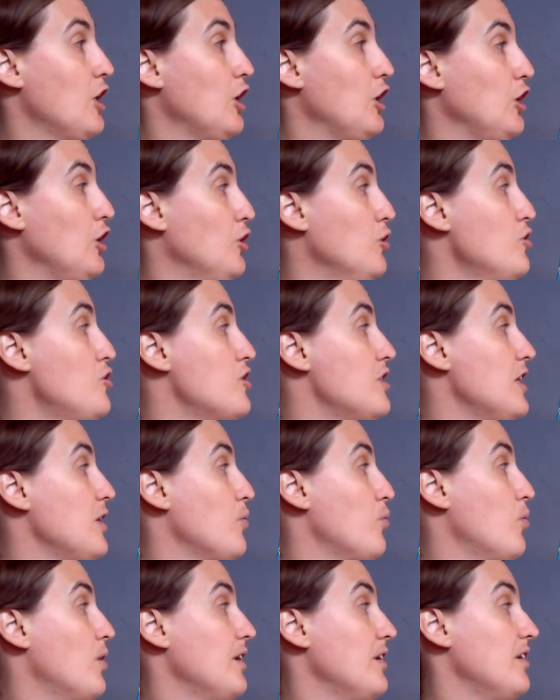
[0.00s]
Eugenie
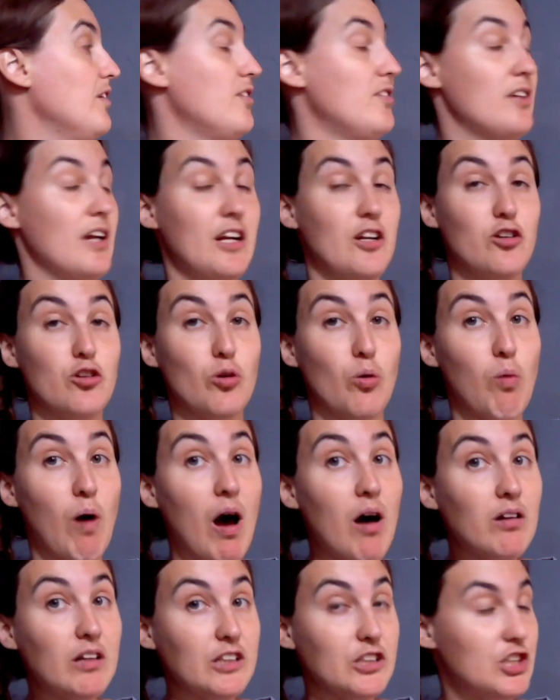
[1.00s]
wanted to study
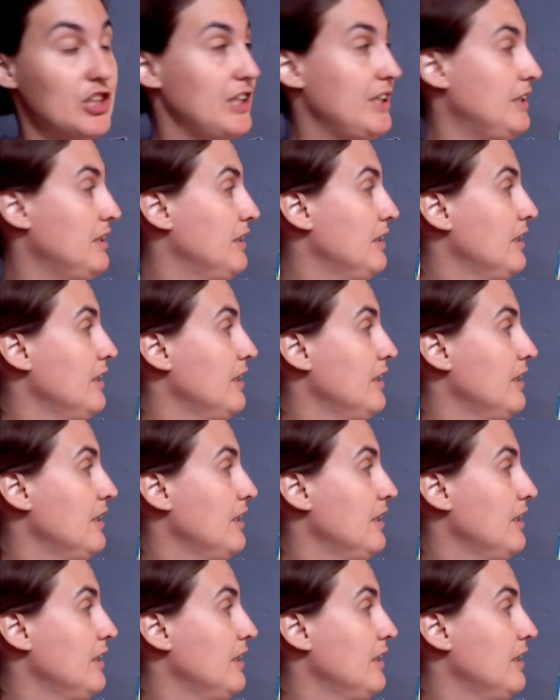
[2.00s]
zoology,